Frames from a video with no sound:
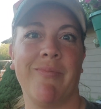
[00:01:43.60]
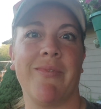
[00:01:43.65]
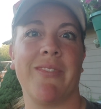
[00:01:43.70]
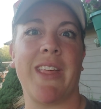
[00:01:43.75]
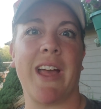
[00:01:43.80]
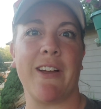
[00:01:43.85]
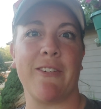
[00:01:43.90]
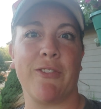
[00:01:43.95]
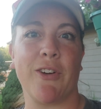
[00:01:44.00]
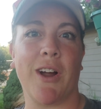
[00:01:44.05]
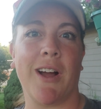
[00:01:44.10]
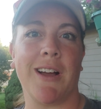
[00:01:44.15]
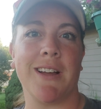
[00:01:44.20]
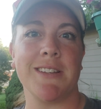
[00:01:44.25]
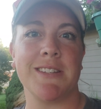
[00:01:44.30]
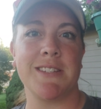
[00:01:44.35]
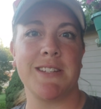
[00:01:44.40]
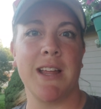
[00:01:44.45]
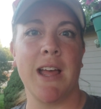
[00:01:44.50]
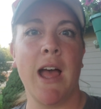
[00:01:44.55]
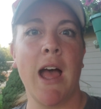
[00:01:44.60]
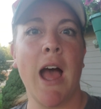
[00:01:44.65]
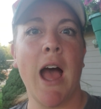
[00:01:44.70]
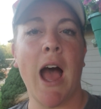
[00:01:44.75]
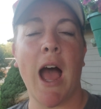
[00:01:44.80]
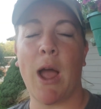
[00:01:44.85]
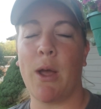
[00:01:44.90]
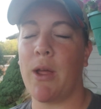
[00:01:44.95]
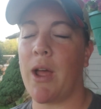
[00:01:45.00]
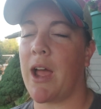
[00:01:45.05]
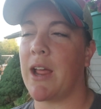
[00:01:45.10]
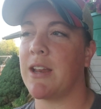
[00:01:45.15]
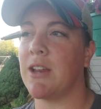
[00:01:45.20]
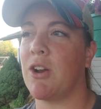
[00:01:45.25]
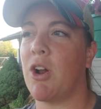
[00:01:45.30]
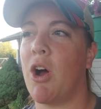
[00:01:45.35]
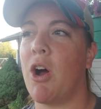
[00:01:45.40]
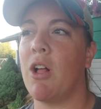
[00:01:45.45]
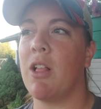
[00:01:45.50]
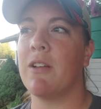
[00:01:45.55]
that frost. I
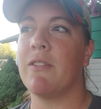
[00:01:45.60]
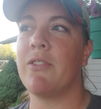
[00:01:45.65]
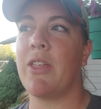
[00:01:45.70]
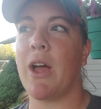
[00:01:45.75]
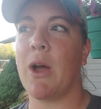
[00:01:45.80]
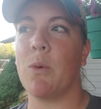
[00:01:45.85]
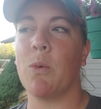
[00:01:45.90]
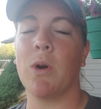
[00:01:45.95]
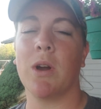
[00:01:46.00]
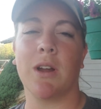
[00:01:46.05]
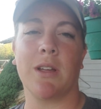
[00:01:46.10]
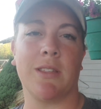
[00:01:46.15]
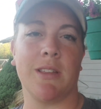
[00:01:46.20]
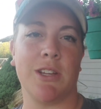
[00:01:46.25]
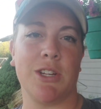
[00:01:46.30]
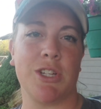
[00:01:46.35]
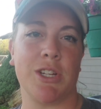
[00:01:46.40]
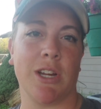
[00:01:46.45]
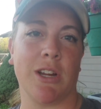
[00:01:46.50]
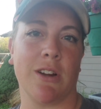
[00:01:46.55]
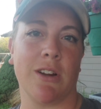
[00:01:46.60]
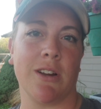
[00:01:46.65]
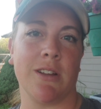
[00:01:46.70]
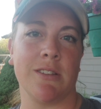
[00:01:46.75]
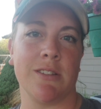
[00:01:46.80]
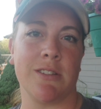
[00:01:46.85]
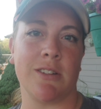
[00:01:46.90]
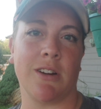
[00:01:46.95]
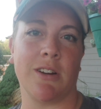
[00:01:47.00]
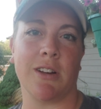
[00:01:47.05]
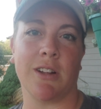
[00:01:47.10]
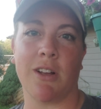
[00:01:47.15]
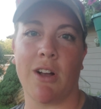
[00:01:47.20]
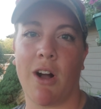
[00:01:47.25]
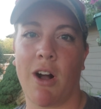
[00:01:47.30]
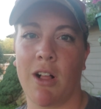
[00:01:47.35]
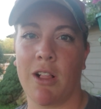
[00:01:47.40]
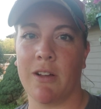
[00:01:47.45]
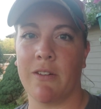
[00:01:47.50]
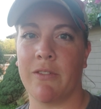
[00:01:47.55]
did all of that work this year in starting
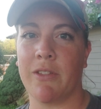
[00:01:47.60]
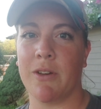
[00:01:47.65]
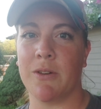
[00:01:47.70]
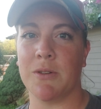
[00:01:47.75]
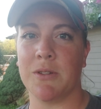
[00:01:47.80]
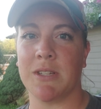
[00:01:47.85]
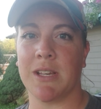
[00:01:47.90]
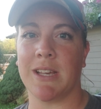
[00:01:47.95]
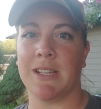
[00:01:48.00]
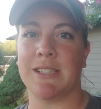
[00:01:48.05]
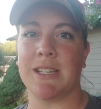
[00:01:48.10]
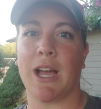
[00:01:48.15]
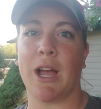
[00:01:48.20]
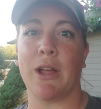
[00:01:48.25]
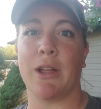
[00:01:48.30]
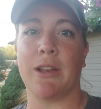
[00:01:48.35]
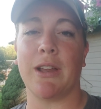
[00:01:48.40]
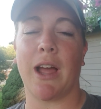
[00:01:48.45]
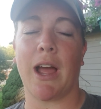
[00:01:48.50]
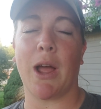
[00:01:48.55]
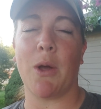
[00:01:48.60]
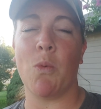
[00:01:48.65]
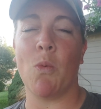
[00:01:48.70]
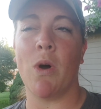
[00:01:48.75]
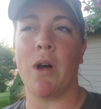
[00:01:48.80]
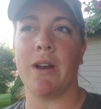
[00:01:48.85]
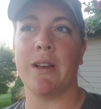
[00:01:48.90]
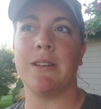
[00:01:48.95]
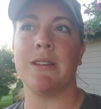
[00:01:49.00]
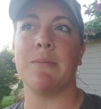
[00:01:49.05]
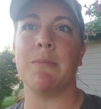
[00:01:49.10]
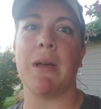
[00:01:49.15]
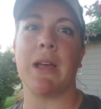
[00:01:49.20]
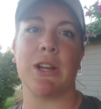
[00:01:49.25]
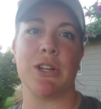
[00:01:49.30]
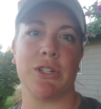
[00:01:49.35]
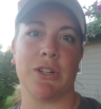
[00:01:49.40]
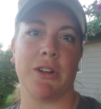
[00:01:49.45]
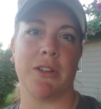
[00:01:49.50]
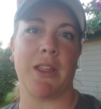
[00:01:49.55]
all of those seeds. I wanted to
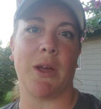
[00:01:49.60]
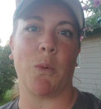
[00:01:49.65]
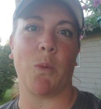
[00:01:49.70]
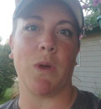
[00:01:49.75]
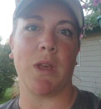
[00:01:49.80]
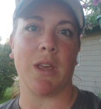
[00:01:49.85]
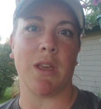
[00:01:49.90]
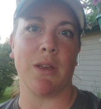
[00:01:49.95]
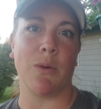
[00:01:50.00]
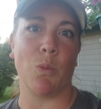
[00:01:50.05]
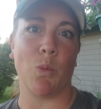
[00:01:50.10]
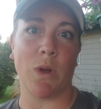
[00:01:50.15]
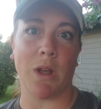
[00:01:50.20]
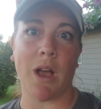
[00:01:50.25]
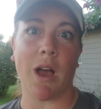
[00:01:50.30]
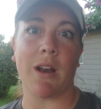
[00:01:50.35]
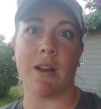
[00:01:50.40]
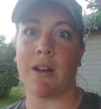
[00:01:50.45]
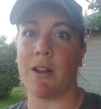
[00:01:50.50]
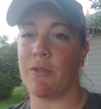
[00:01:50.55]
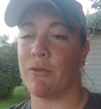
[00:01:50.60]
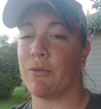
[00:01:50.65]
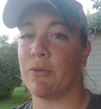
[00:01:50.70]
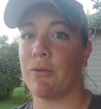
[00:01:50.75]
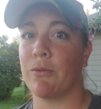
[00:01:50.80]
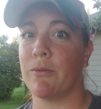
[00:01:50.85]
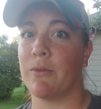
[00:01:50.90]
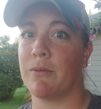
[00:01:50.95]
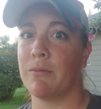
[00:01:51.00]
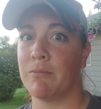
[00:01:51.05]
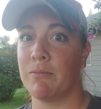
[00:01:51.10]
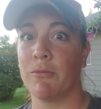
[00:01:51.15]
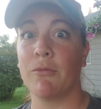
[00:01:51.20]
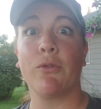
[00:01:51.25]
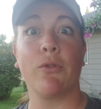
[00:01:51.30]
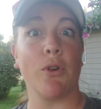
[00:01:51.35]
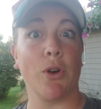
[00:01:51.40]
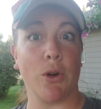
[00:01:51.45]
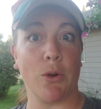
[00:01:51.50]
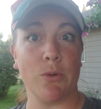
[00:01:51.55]
make sure that we got enough
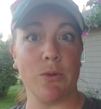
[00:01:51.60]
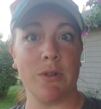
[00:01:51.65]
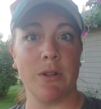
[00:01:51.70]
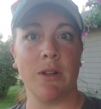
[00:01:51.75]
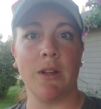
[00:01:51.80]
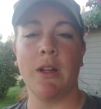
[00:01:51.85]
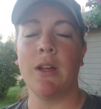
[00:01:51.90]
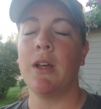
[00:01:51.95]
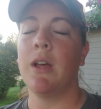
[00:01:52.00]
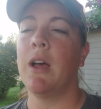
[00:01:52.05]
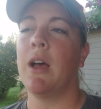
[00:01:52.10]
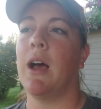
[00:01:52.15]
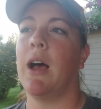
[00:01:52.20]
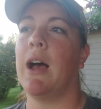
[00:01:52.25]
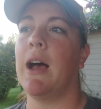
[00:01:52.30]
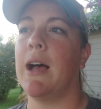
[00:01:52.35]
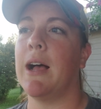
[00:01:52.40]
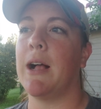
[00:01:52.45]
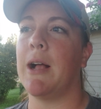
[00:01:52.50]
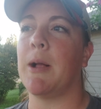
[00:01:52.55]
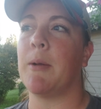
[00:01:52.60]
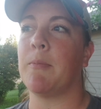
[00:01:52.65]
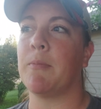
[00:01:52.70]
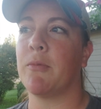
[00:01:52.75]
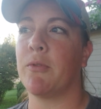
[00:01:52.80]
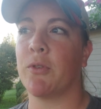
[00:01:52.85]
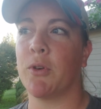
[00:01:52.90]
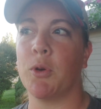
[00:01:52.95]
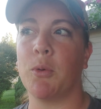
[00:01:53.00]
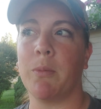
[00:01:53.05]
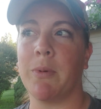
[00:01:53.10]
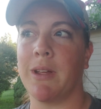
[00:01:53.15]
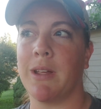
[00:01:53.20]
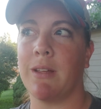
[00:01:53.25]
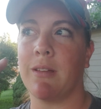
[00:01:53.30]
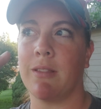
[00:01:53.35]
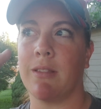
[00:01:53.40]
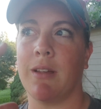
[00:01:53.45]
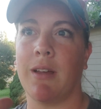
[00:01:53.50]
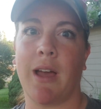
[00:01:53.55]
fruit, fruit
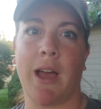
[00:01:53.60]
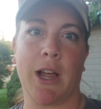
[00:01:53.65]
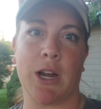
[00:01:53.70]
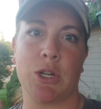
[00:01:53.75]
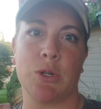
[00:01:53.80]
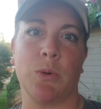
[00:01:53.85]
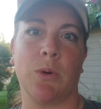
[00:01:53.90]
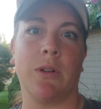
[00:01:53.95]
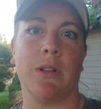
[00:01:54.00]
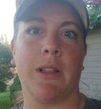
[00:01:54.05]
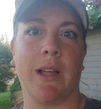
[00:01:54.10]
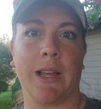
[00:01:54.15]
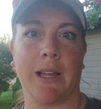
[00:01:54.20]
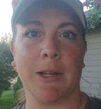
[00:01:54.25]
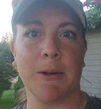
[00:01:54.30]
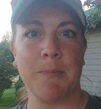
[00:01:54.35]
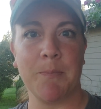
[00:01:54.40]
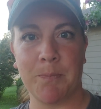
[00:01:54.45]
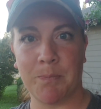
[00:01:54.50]
being the actual like